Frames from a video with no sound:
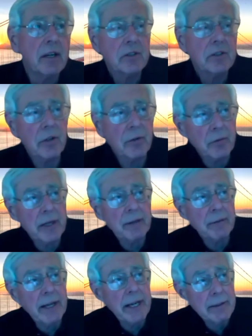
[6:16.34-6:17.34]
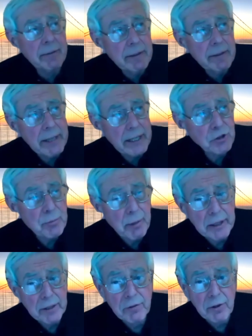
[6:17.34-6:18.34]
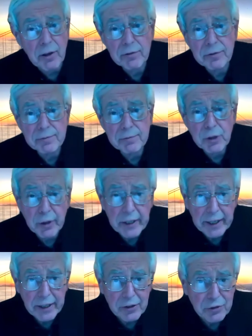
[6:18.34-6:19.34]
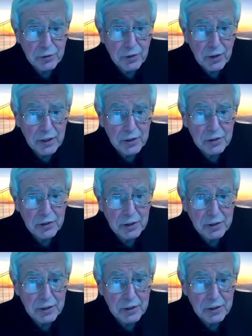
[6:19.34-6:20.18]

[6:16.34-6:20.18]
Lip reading: So that actually might involve hurricanes or floods.